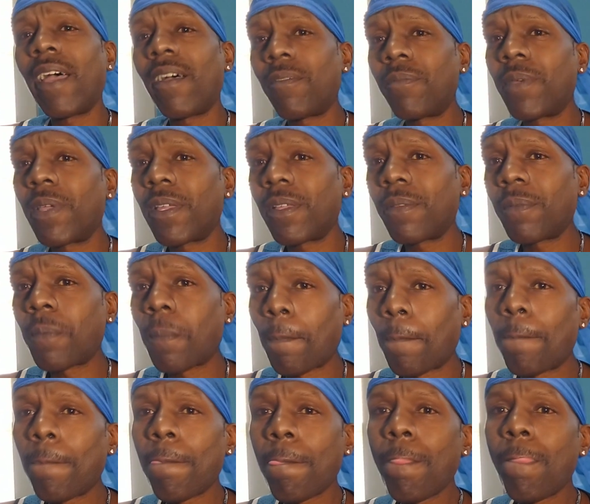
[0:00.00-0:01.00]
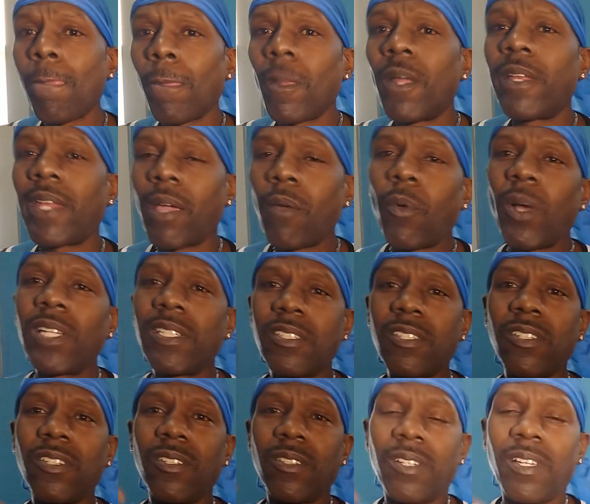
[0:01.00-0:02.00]
have been they
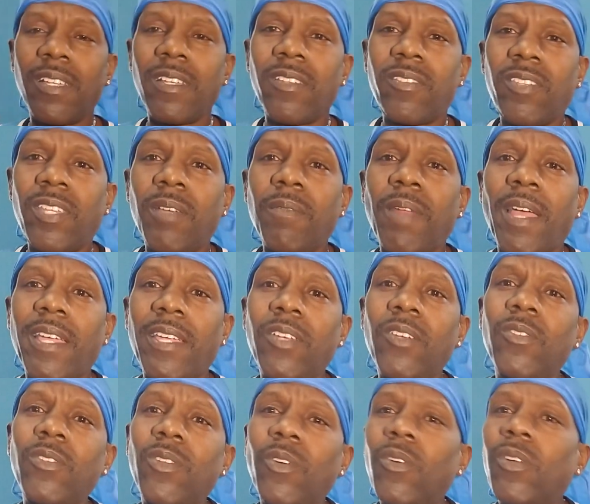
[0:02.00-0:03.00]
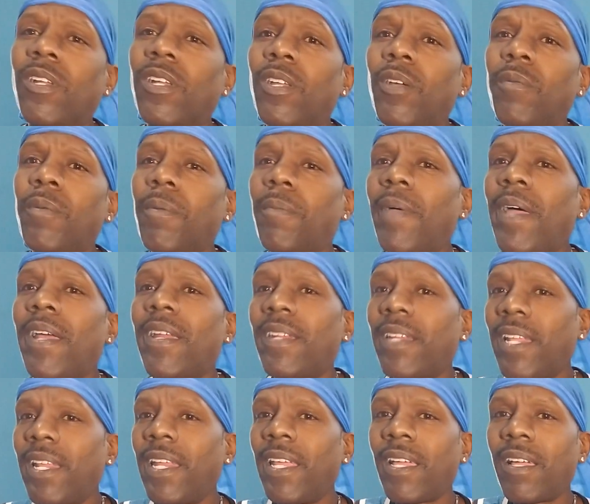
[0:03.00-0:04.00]
wait till it seemed like you are doing a little bit better
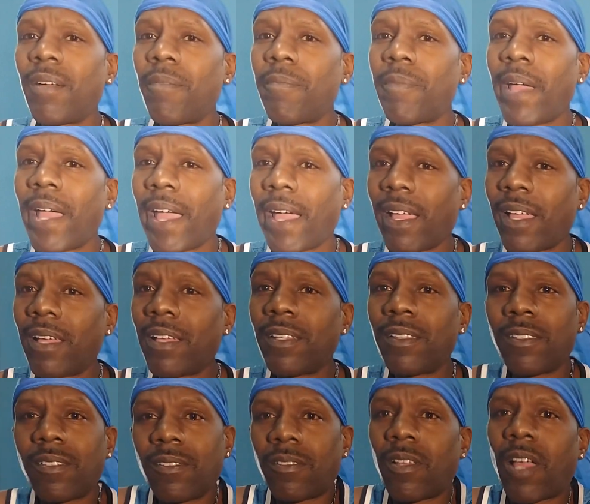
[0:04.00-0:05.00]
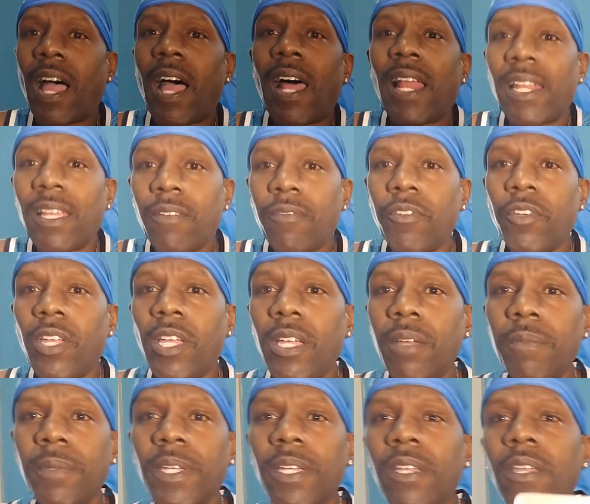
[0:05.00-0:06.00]
and then they come back Holly, if you
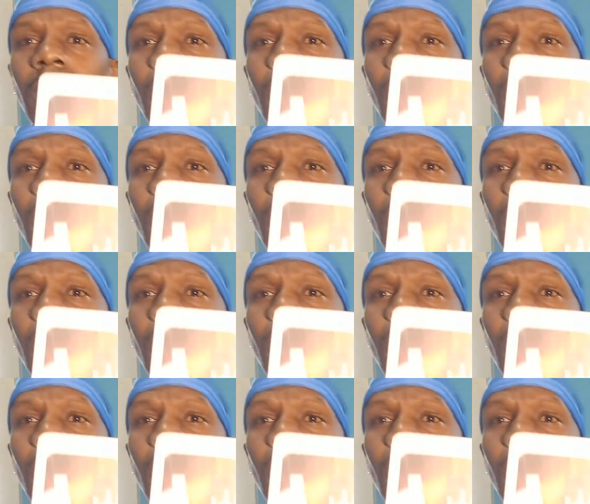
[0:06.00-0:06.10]
hear me